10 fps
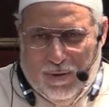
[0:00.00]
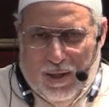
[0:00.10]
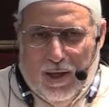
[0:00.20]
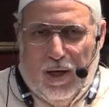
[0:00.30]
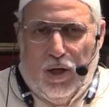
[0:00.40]

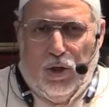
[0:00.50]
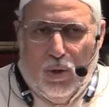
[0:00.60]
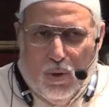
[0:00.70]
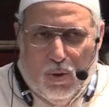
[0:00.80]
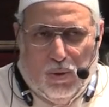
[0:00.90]
Tell
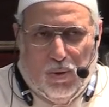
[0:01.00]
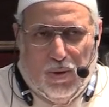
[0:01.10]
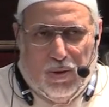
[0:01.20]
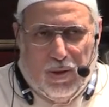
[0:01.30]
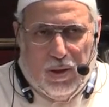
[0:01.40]
your
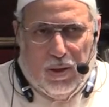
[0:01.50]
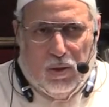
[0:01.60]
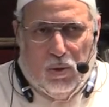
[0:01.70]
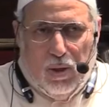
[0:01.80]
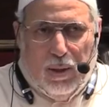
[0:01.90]
Lord,
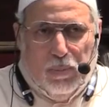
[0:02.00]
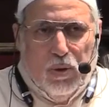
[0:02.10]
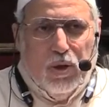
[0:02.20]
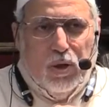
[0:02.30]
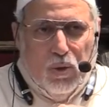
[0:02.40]
call
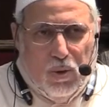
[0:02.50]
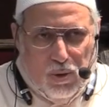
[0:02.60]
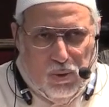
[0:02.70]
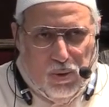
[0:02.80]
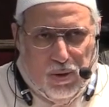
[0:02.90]
upon your
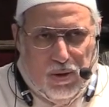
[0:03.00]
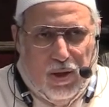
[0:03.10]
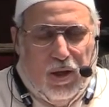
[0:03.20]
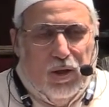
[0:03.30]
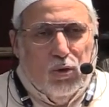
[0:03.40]
Lord
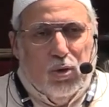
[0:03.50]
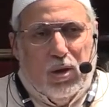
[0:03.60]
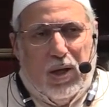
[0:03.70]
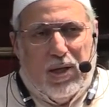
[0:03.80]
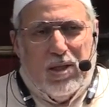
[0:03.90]
to
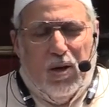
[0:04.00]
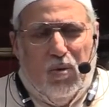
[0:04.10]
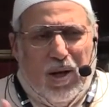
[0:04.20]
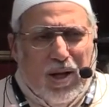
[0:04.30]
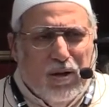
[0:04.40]
tell us
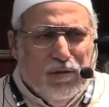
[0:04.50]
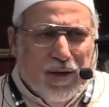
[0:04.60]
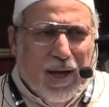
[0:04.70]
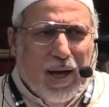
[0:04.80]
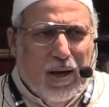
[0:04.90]
what kind of
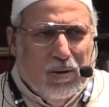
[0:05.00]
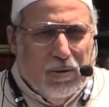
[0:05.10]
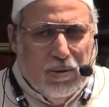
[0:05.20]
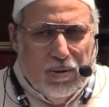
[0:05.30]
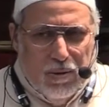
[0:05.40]

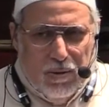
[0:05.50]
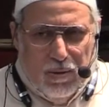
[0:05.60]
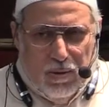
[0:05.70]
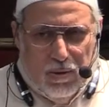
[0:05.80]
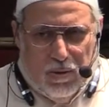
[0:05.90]
cow.
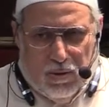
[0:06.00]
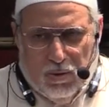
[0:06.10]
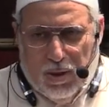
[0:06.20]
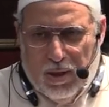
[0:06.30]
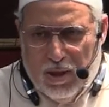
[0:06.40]

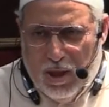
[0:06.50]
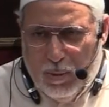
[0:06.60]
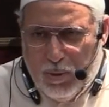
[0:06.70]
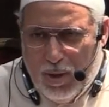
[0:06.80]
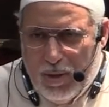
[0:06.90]
So the
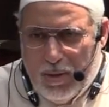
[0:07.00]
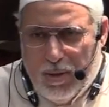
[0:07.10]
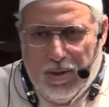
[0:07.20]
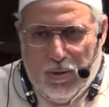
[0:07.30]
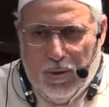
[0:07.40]
description
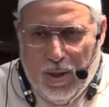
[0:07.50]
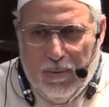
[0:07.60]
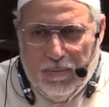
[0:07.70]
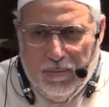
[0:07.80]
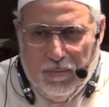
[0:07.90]
starts to
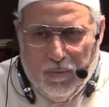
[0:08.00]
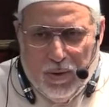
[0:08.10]
come.